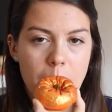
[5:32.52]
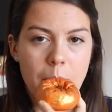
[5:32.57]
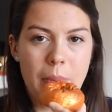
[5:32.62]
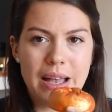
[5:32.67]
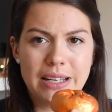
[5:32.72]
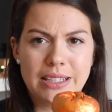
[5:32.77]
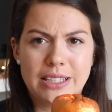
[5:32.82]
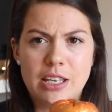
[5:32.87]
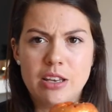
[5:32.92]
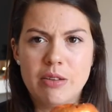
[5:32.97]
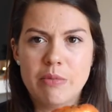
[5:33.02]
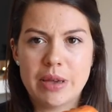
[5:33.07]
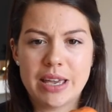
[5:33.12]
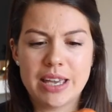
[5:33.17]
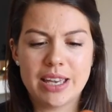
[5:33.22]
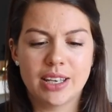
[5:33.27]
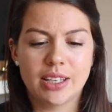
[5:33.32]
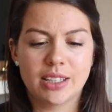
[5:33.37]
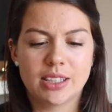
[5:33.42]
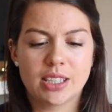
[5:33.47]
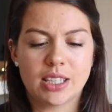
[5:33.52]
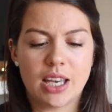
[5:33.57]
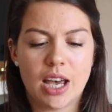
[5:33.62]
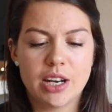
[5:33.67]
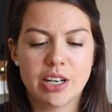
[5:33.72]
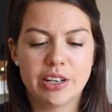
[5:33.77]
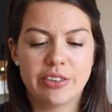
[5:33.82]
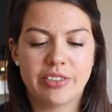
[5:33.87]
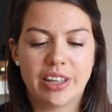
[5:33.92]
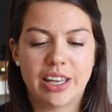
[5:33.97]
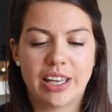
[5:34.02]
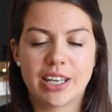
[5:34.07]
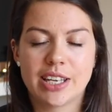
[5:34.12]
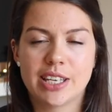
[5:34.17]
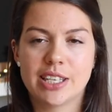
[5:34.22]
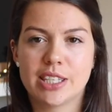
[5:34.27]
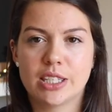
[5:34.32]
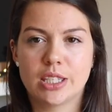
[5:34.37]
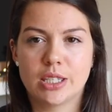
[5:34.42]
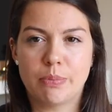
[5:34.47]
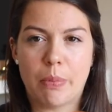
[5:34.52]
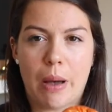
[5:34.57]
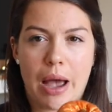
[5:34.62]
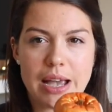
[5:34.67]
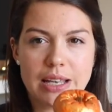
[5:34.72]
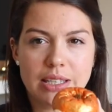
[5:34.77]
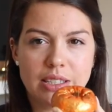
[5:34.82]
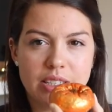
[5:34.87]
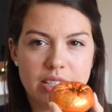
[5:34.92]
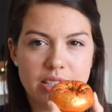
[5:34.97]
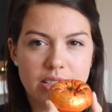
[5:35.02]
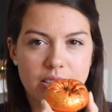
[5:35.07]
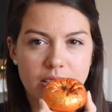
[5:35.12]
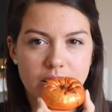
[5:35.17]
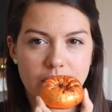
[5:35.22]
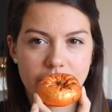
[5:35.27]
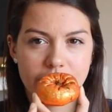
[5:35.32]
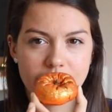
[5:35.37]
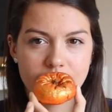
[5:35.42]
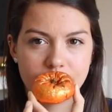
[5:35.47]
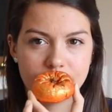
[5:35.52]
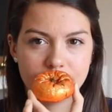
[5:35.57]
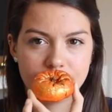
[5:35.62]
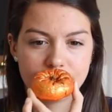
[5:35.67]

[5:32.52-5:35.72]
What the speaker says: But to me, it's kind of like a spicy sort of,